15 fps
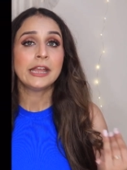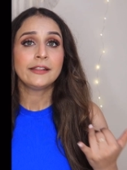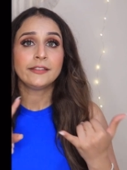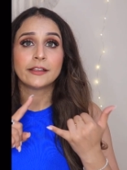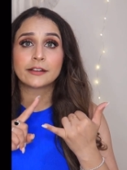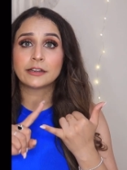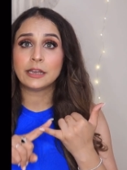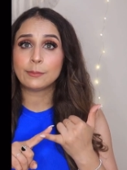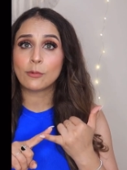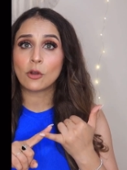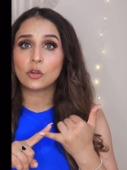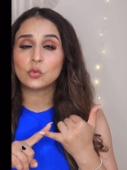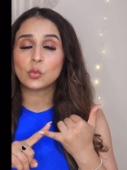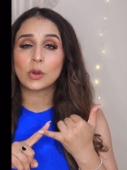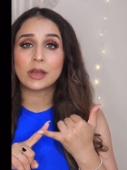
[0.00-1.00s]
The
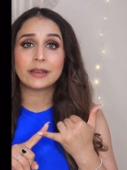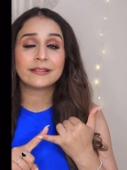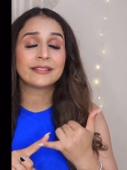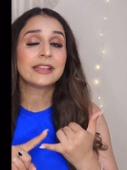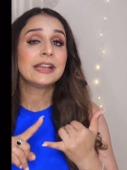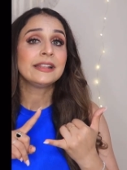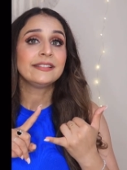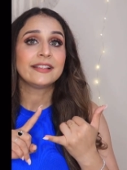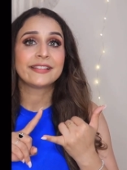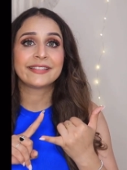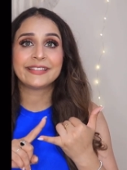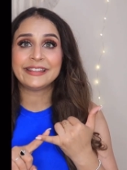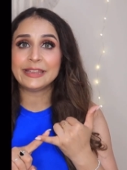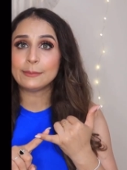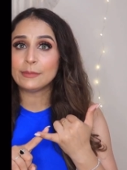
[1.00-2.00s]
clip-on ones, the
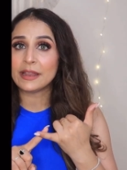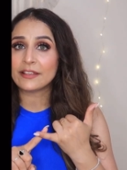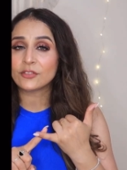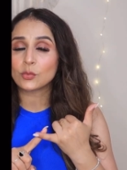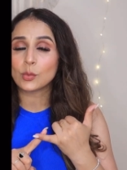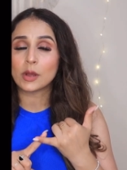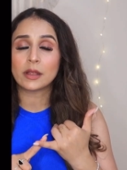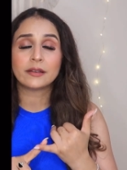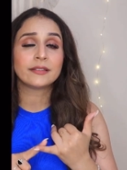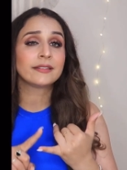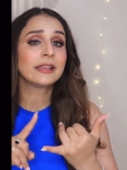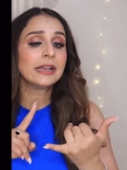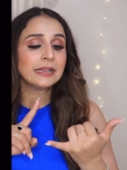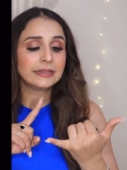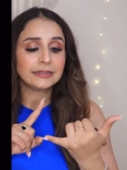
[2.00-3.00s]
seamless ones,
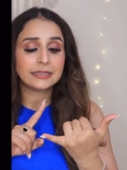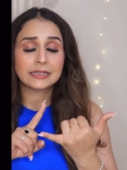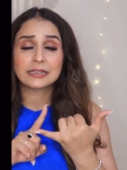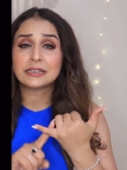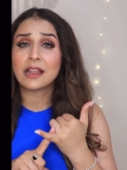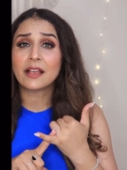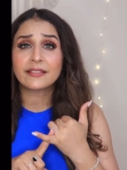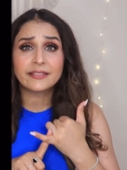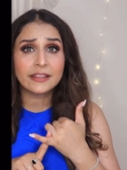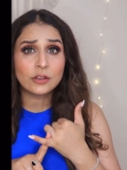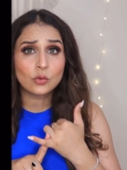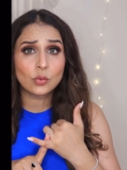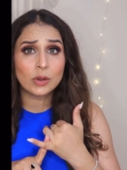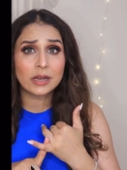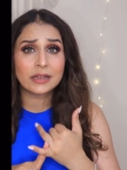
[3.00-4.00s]
the
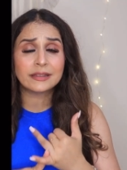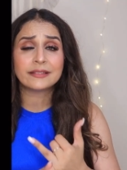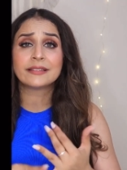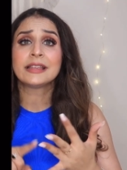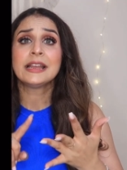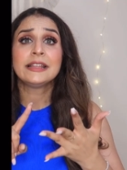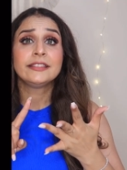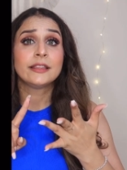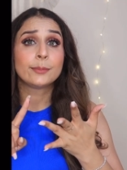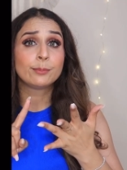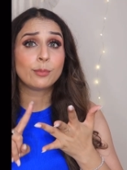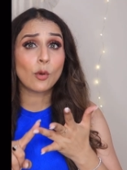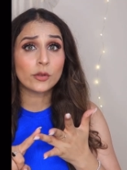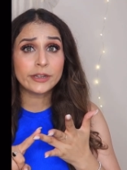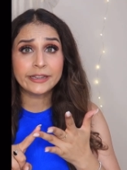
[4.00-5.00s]
classic ones, the
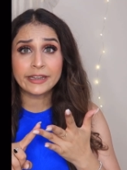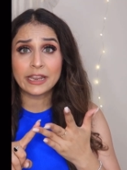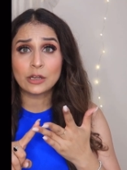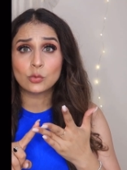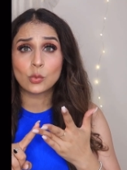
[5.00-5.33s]
ponytail